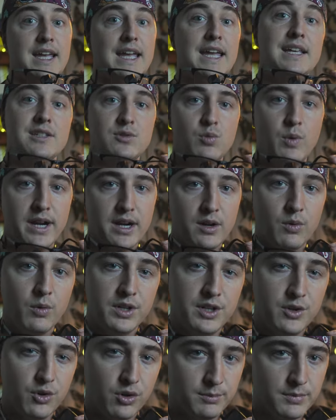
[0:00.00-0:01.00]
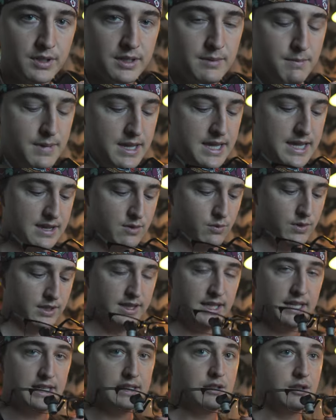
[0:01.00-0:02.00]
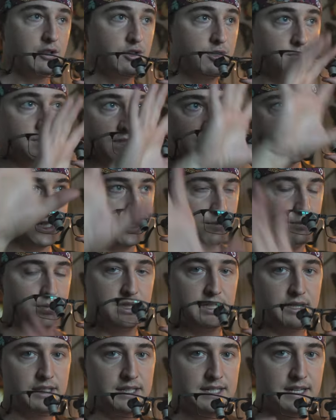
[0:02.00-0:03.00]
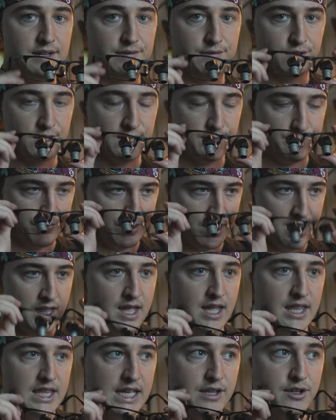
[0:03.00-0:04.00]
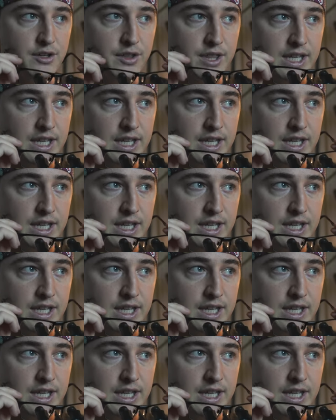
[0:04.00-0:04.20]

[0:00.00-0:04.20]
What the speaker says: is where it would normally be. With these loupes, it's completely different. The other